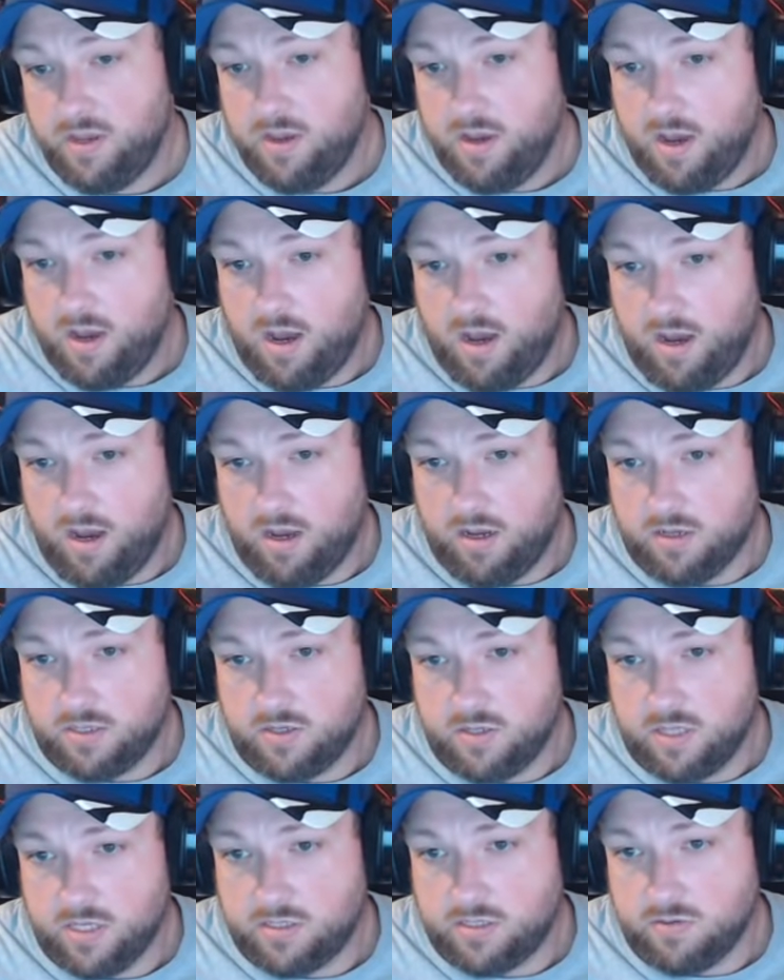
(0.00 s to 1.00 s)

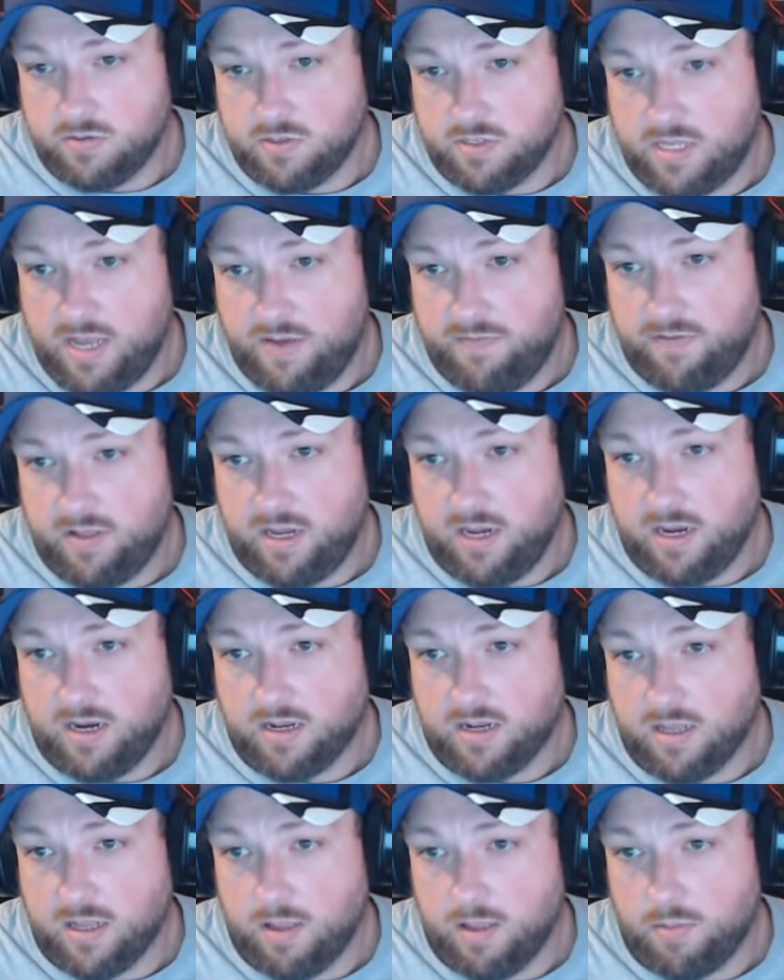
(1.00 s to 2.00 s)
So this was definitely a
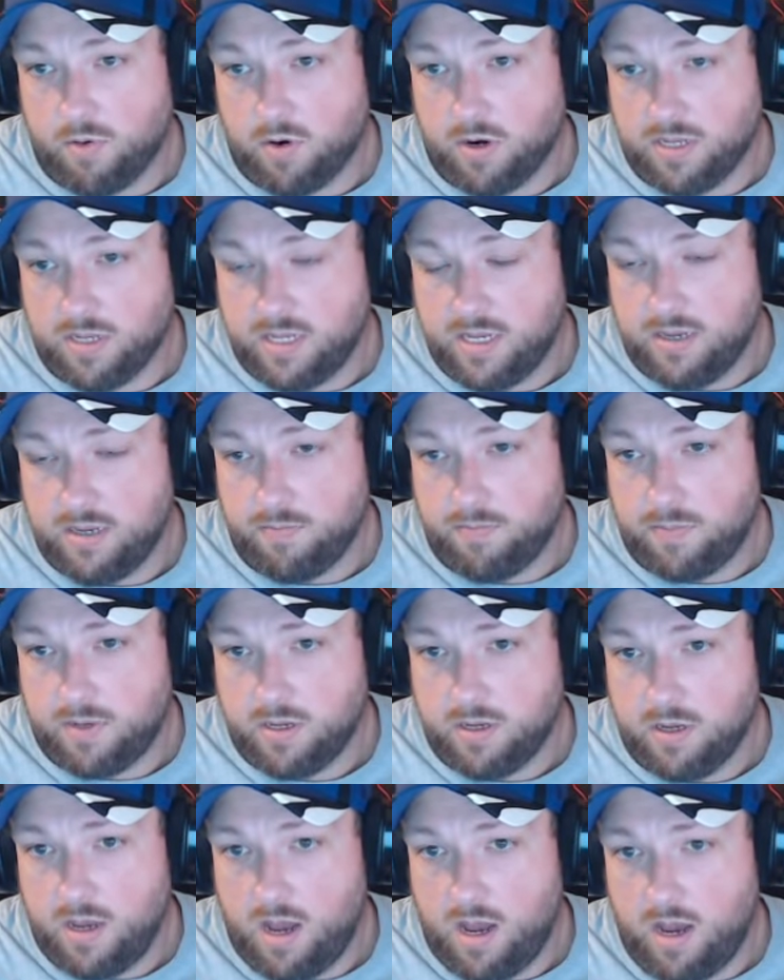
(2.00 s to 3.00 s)
deliberate attempt
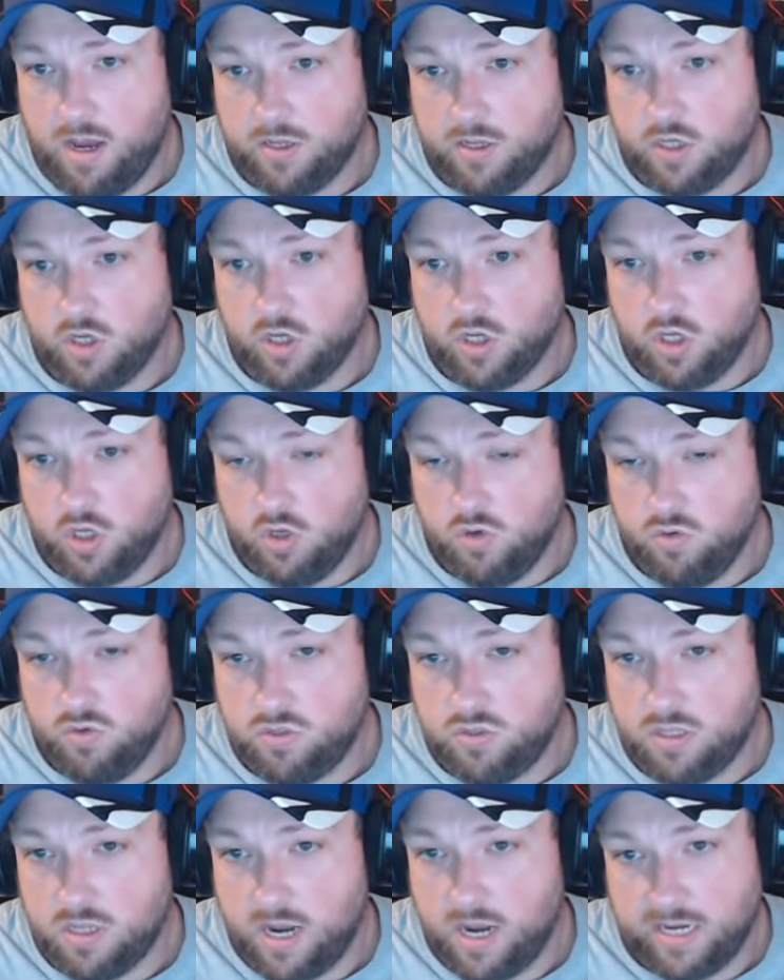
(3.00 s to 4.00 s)
to
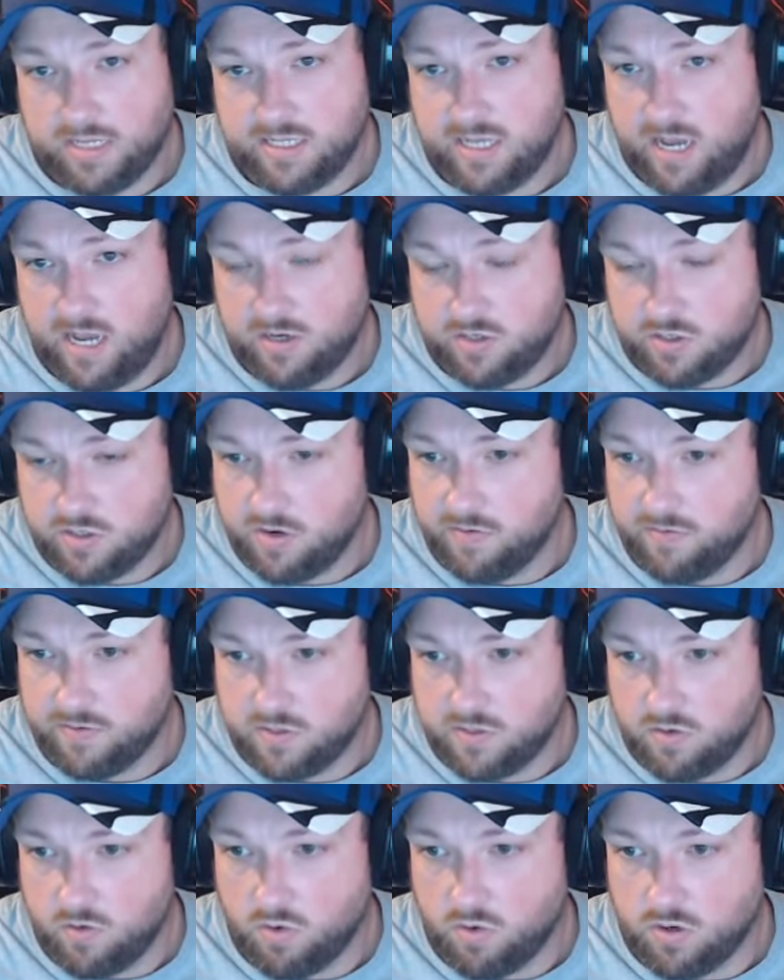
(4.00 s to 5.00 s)
use the NiceHash
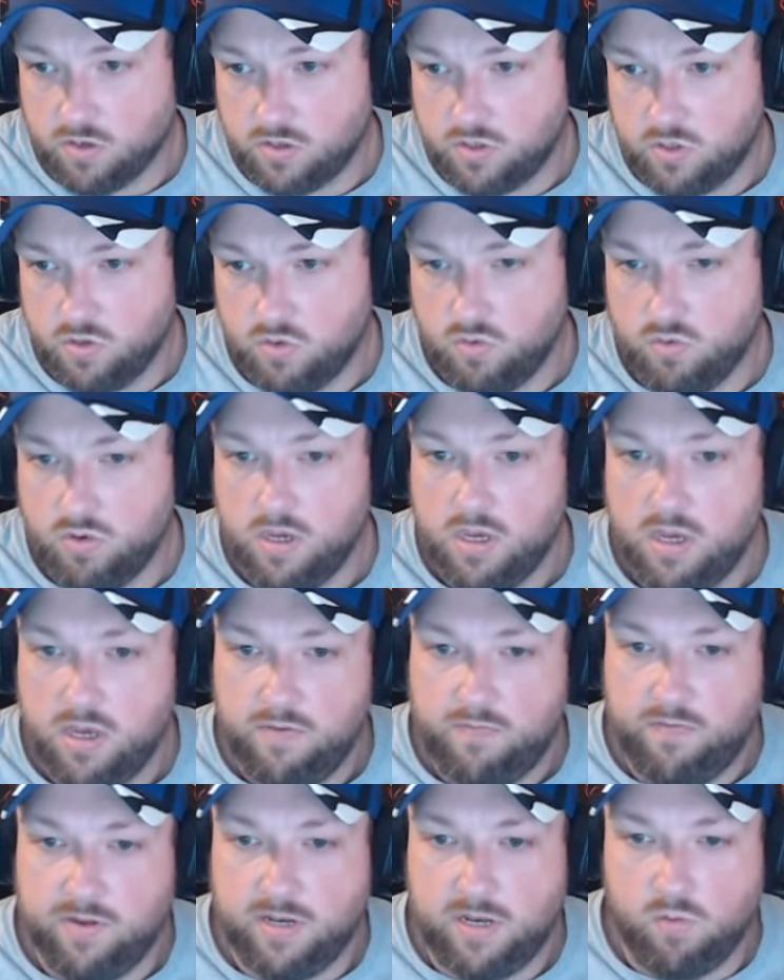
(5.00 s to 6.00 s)
service in order to
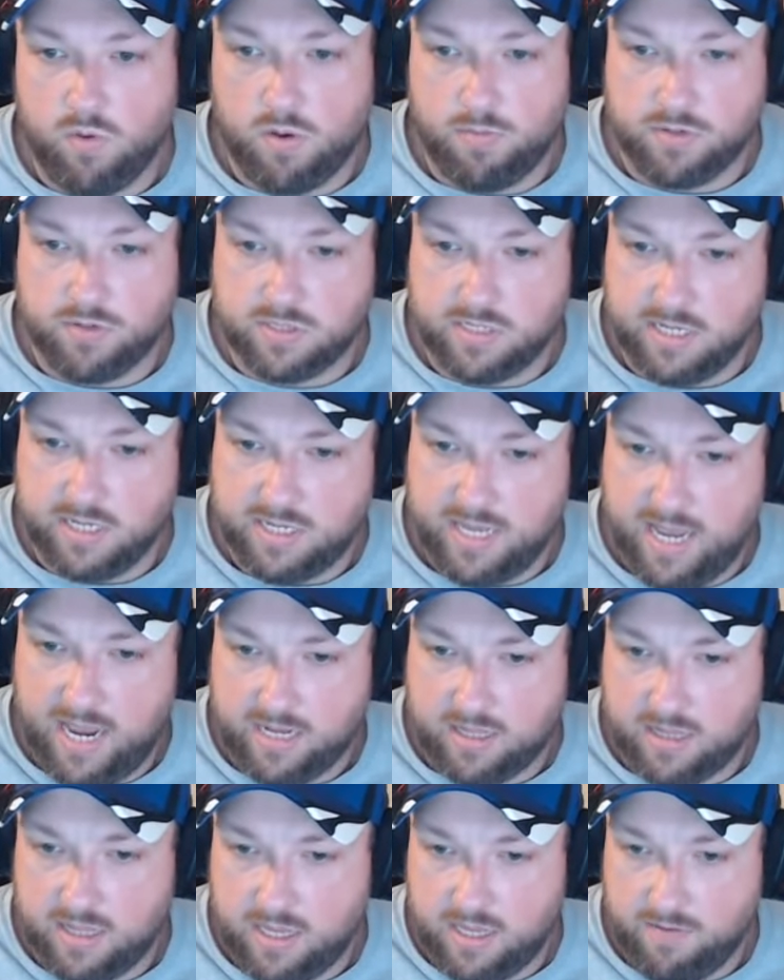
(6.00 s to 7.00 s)
51%
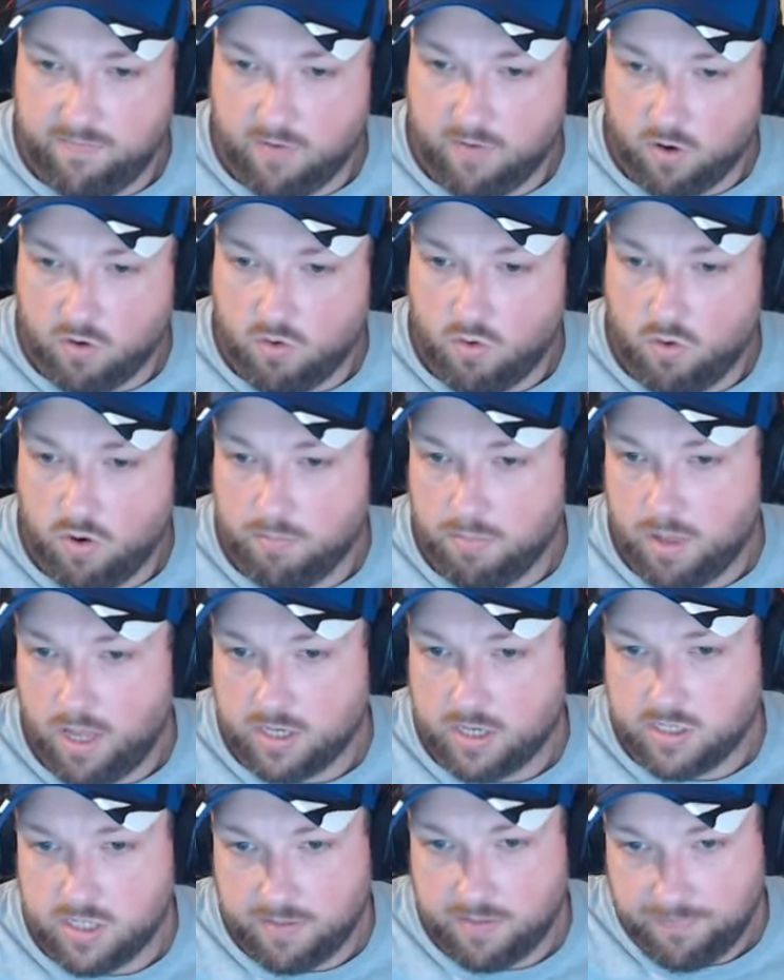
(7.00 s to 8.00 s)
attack the Vertcoin
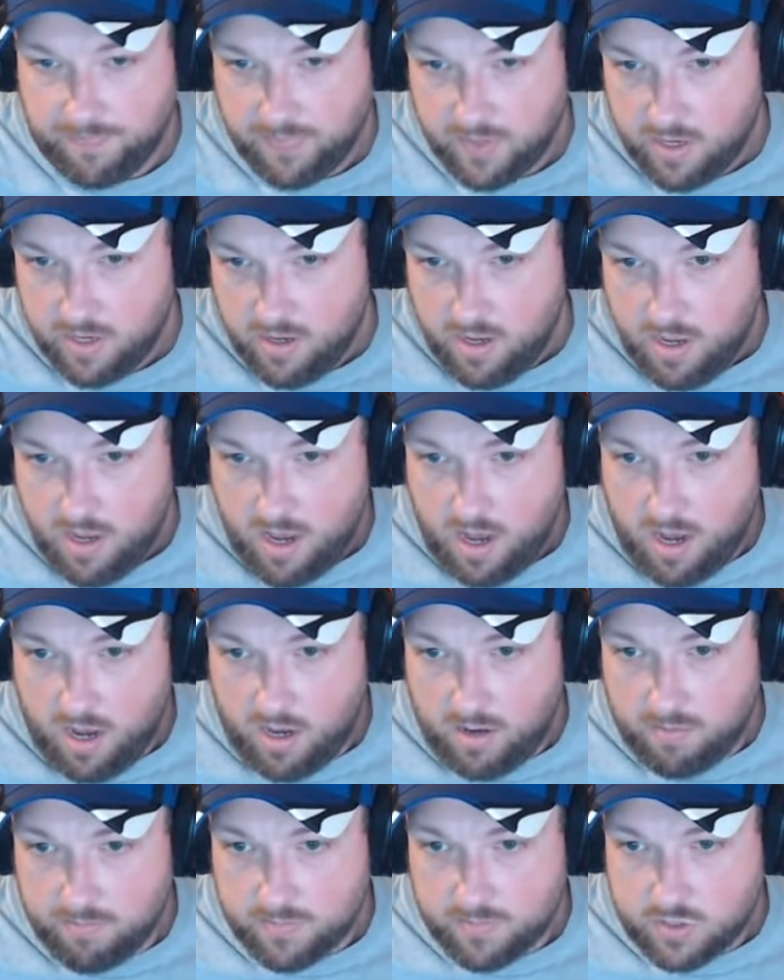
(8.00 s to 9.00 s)

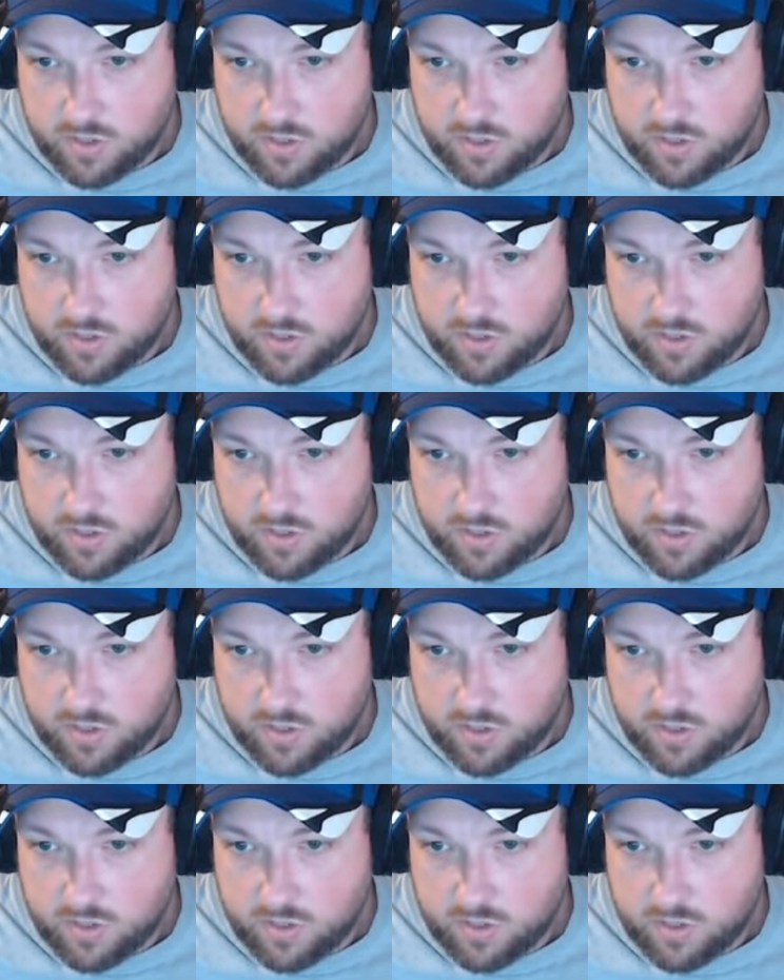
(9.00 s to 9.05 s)
blockchain.